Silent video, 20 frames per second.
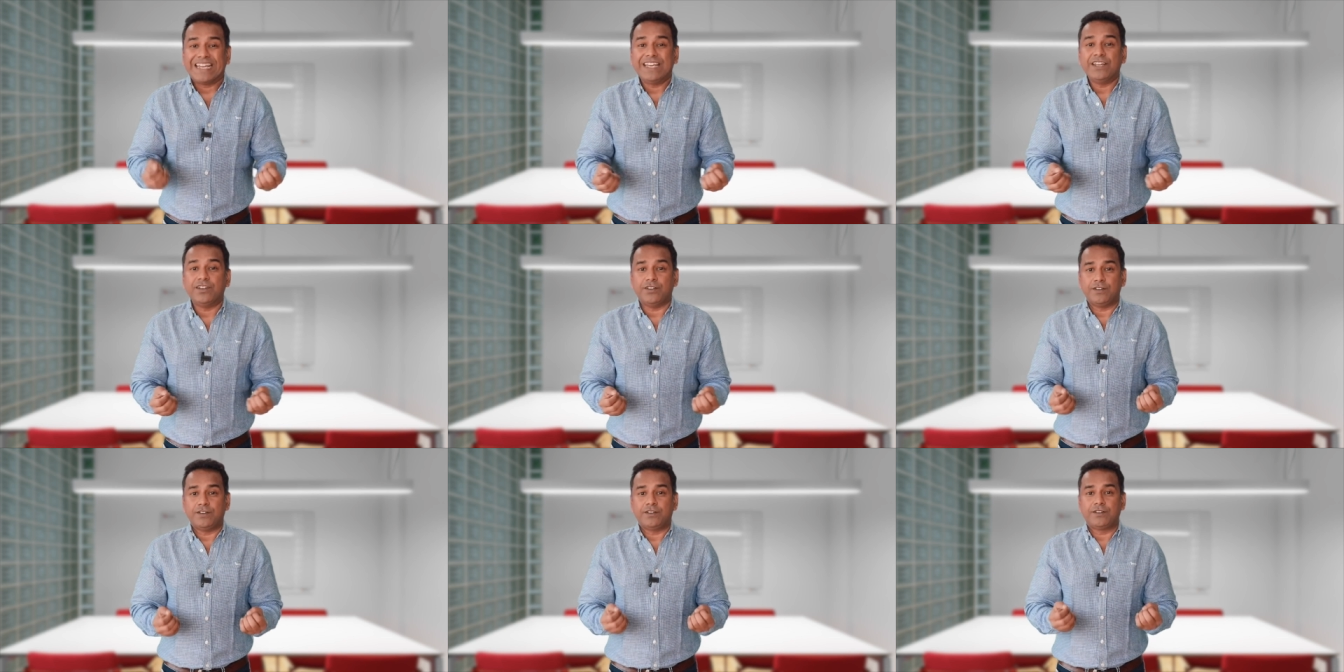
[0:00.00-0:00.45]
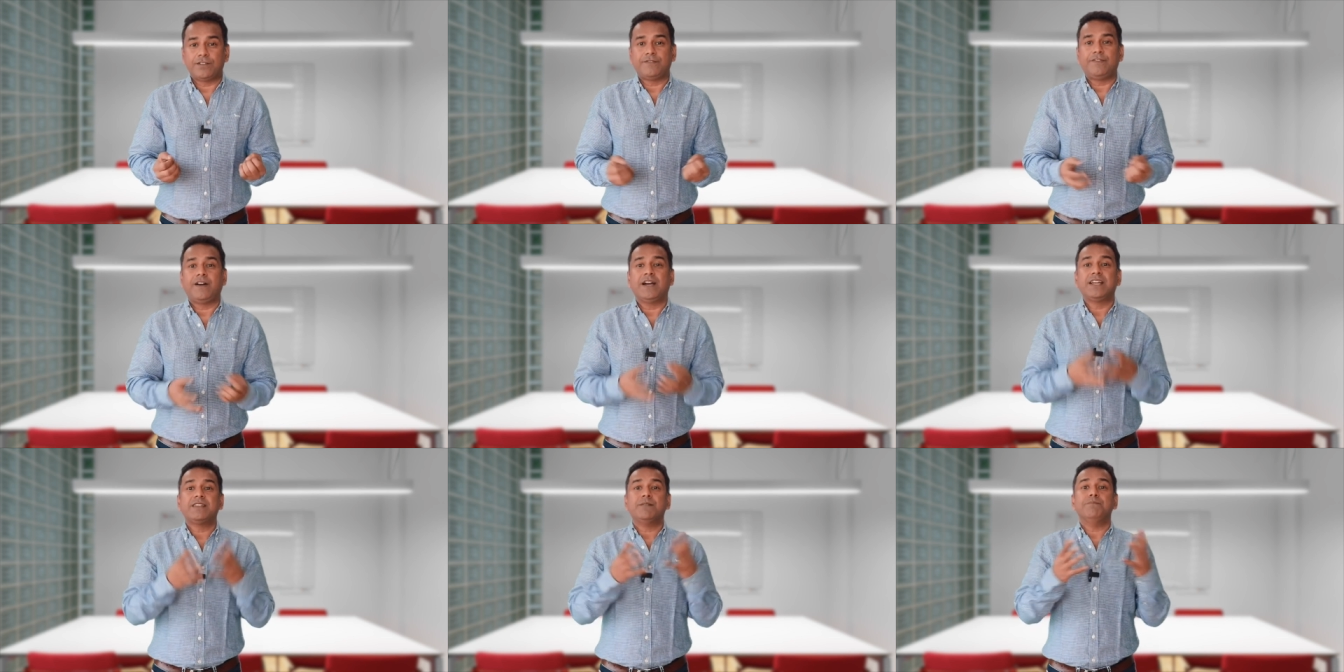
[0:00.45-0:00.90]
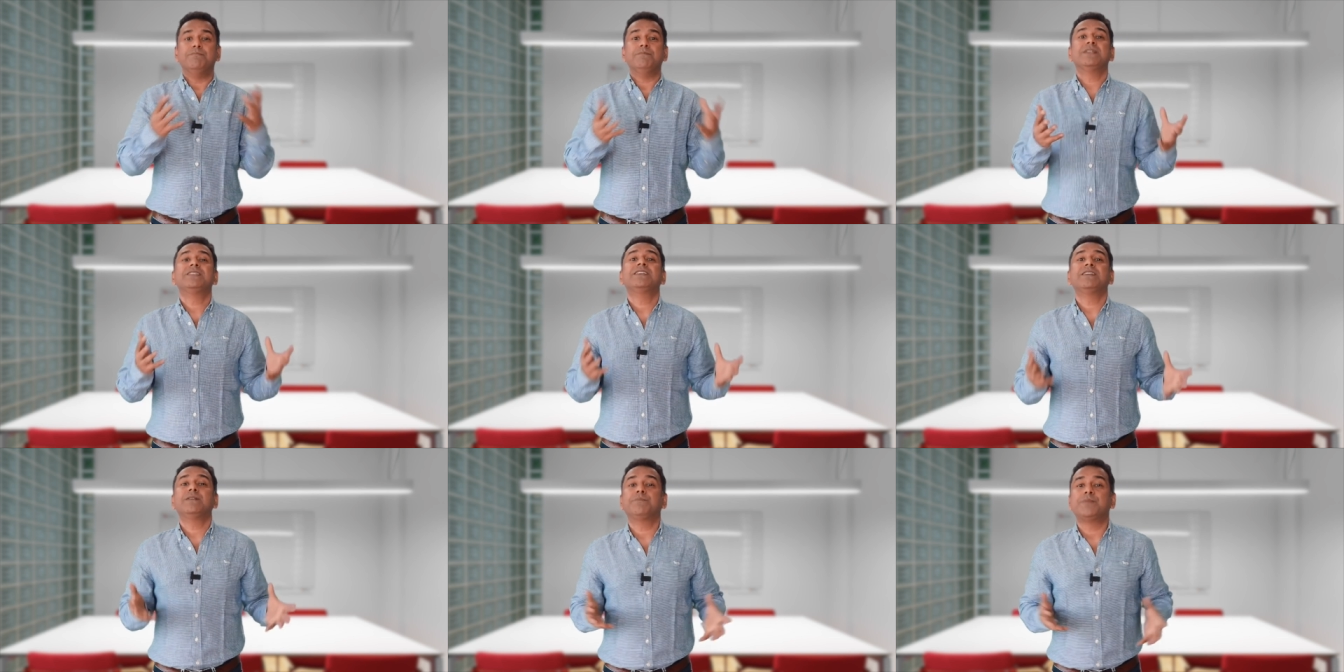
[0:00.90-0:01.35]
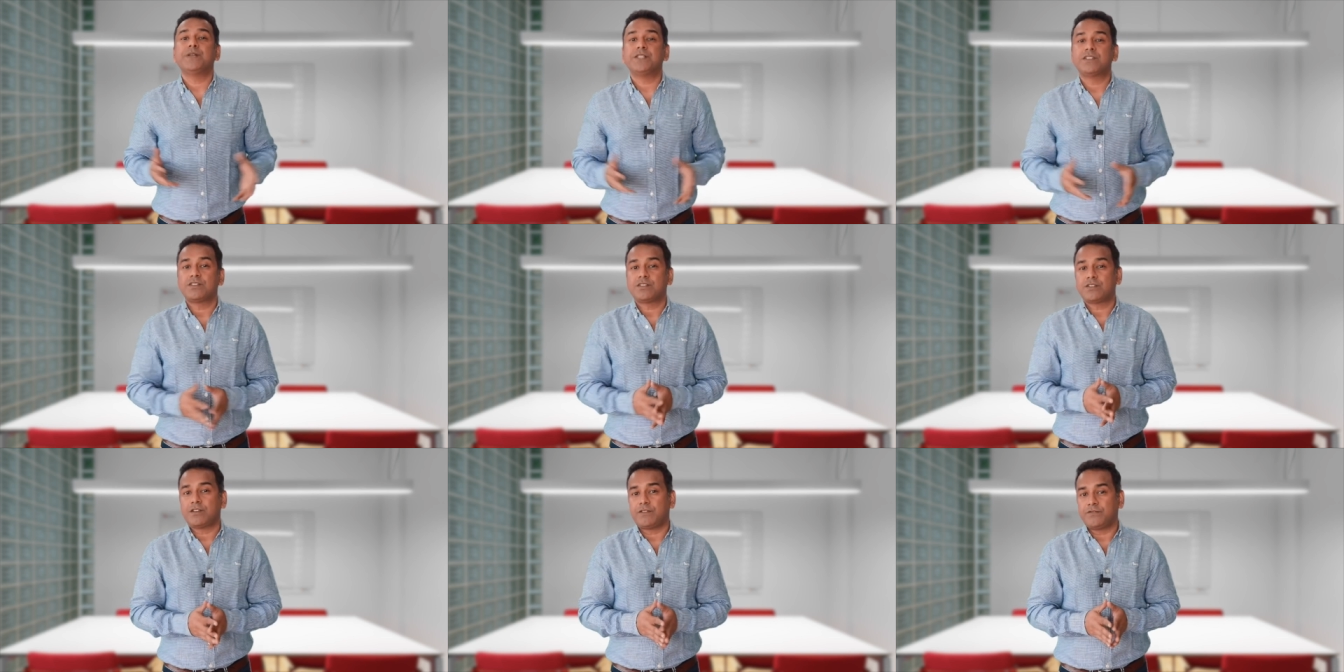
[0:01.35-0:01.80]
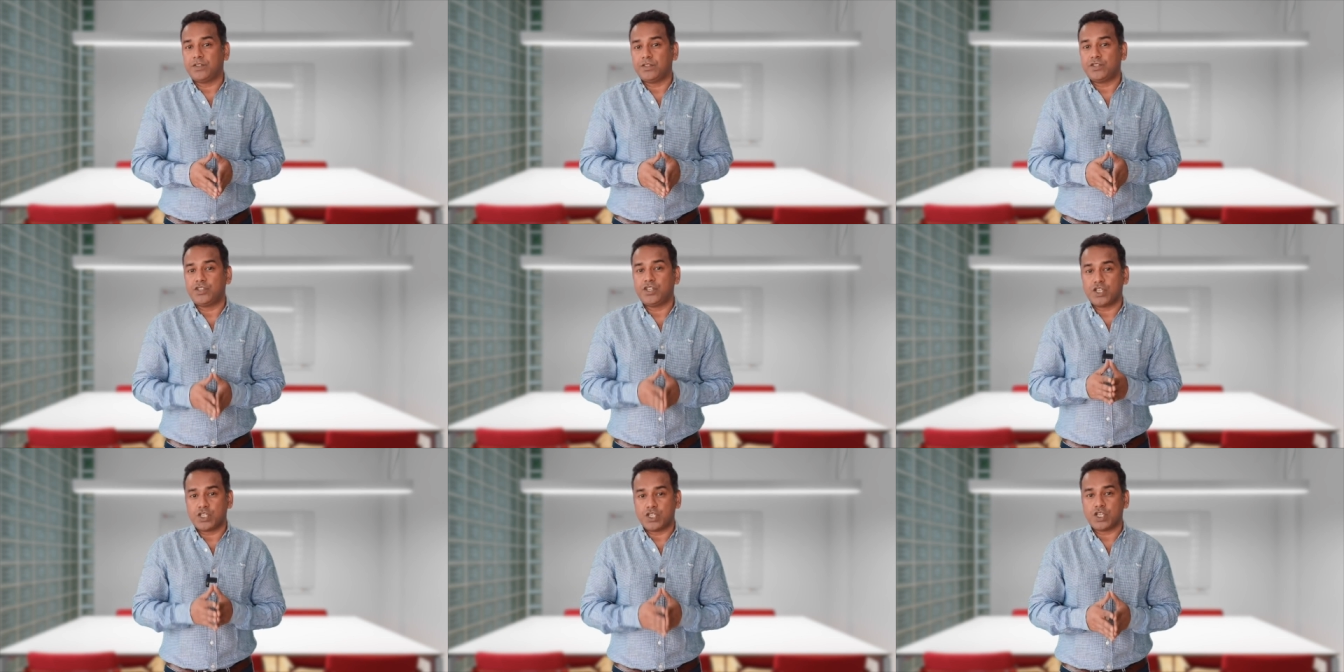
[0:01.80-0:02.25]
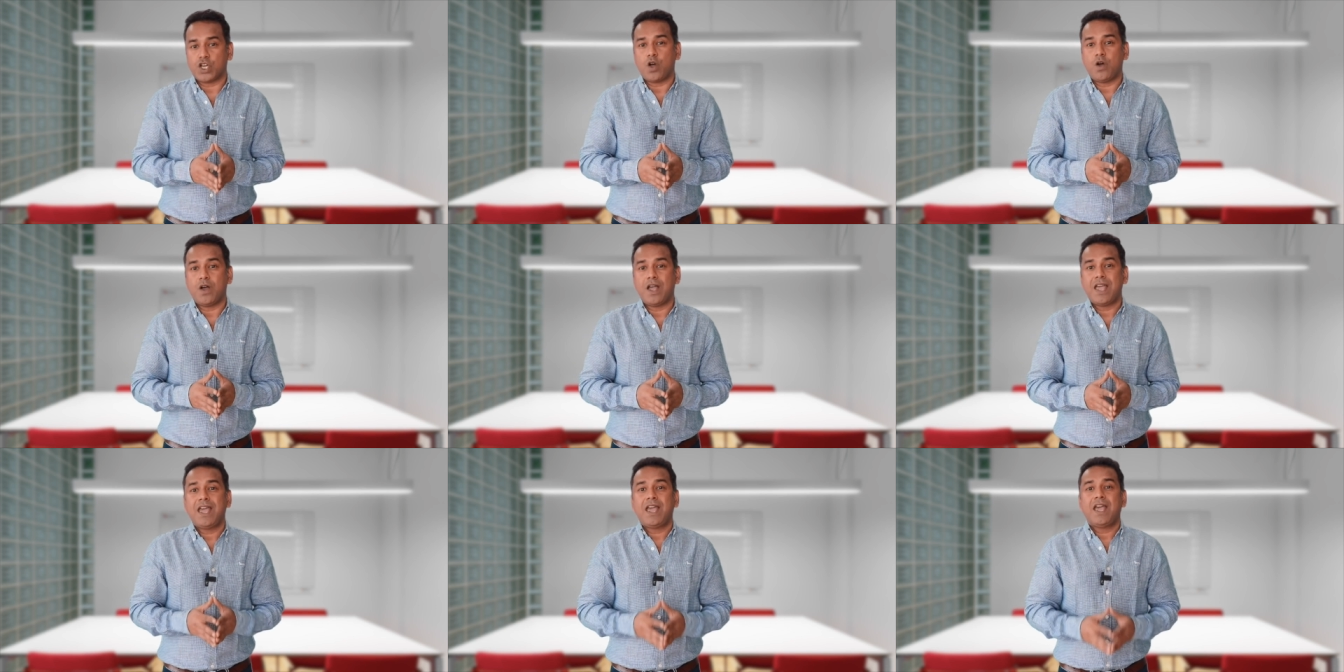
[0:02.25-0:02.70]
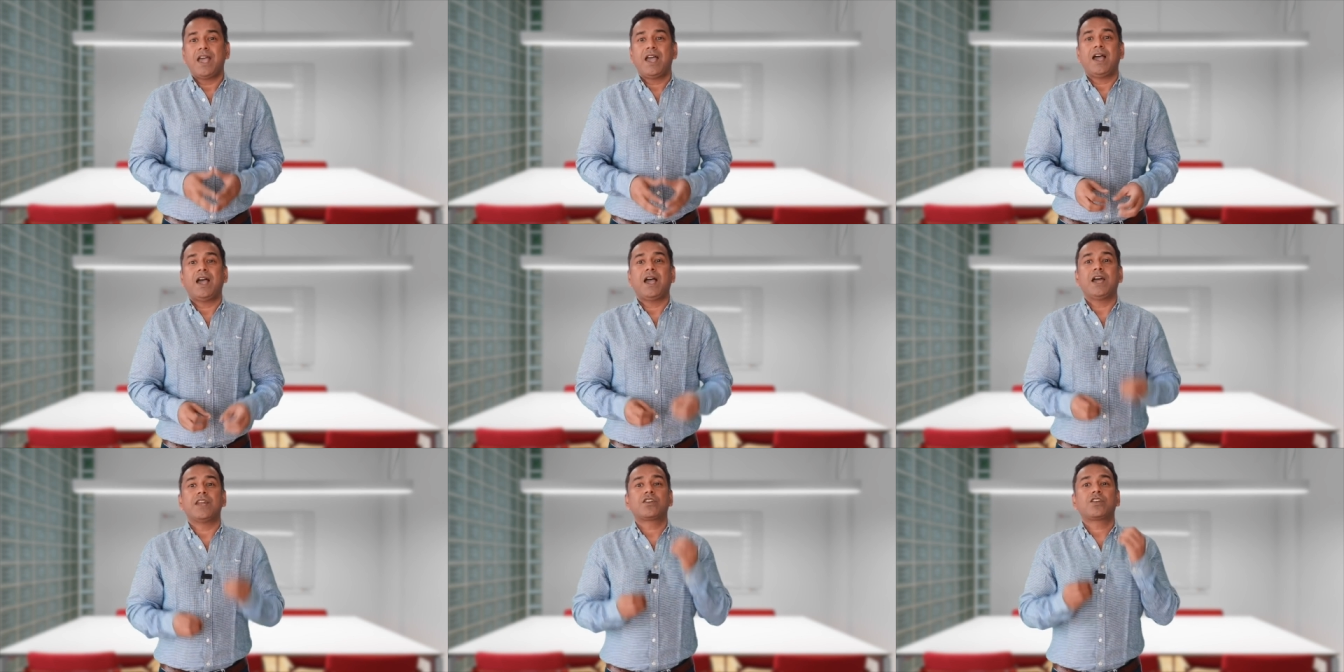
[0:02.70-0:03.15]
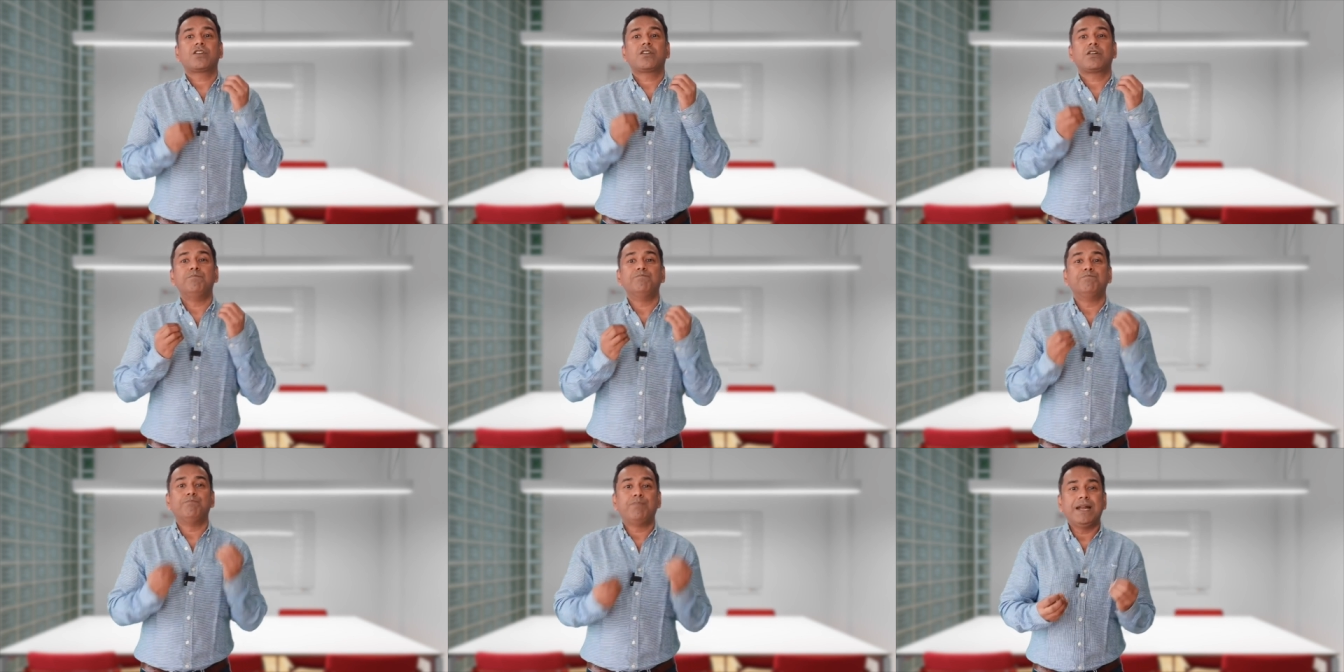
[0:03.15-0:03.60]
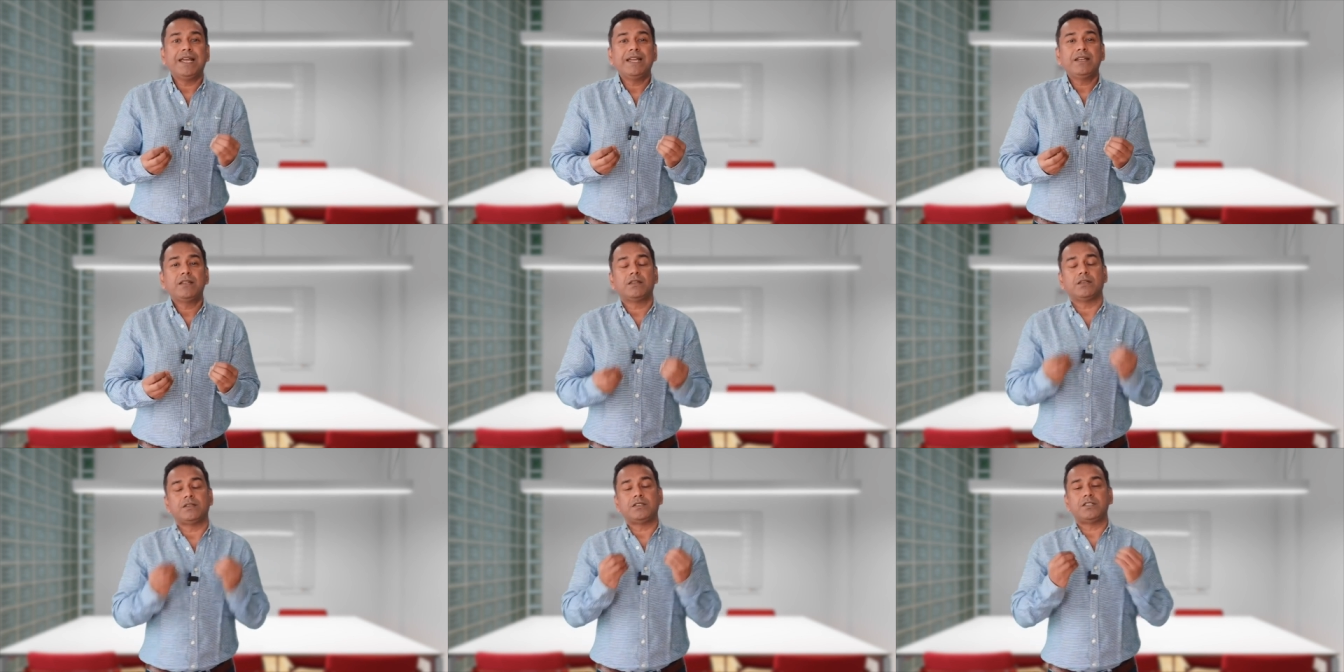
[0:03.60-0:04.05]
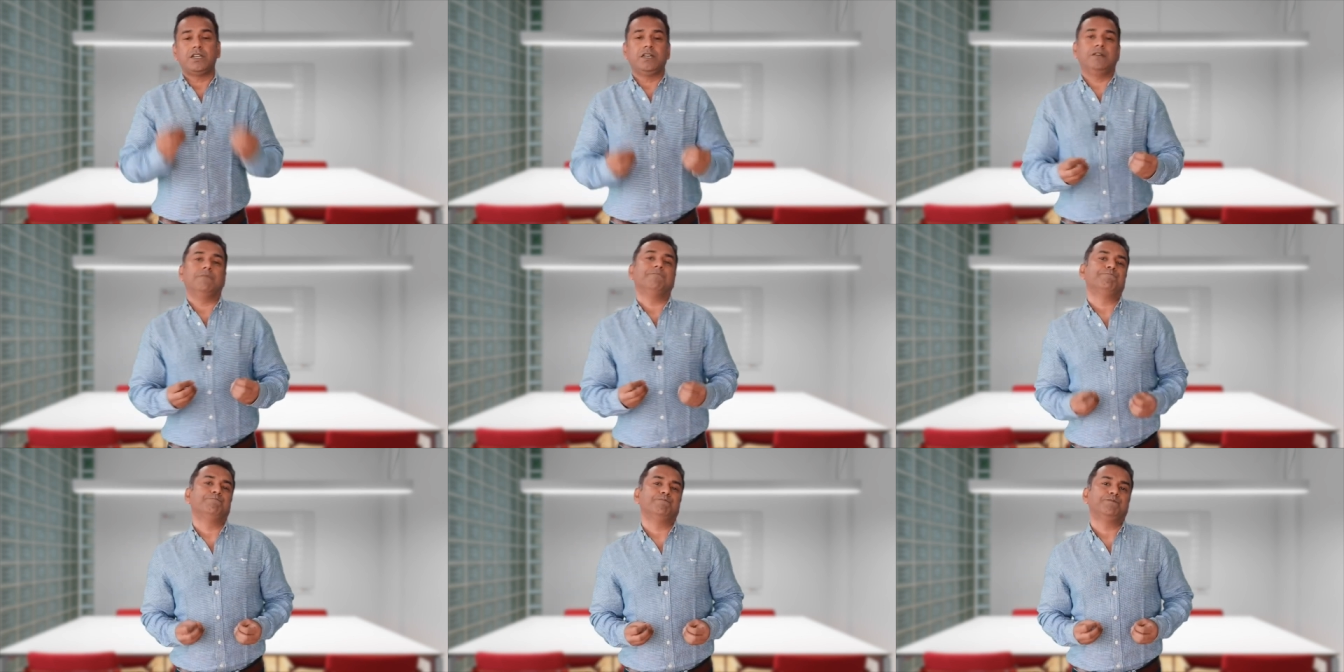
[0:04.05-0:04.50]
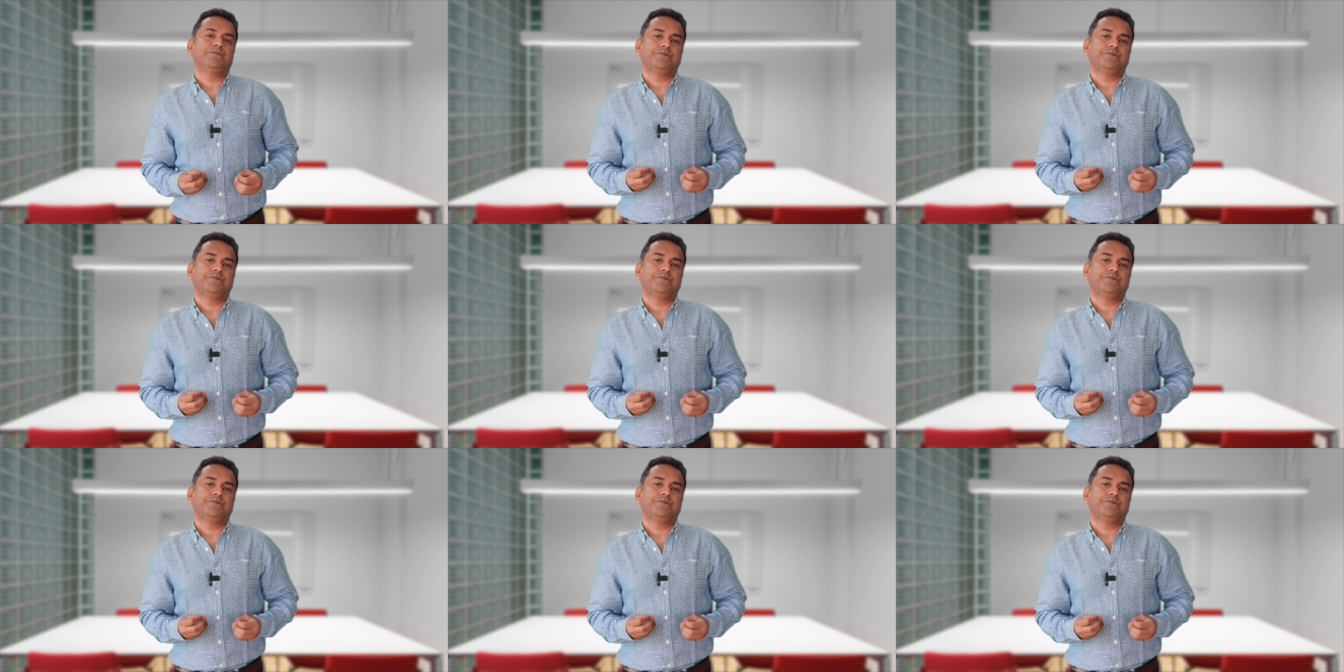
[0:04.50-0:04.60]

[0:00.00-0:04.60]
leader to find the missing pieces of the jigsaw and complete the team.